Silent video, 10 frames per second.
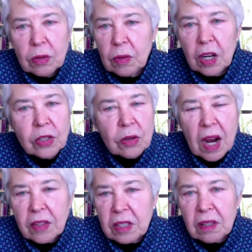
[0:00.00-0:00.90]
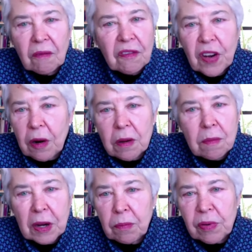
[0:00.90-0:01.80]
to address the very
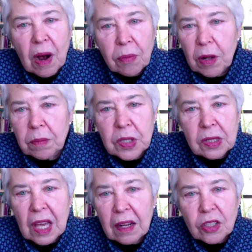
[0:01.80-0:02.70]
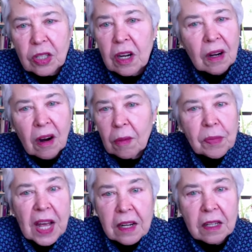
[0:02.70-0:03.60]
big problems that our
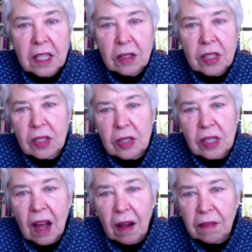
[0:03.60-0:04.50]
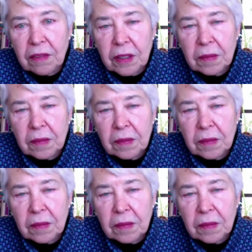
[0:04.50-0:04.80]
planet needs to solve.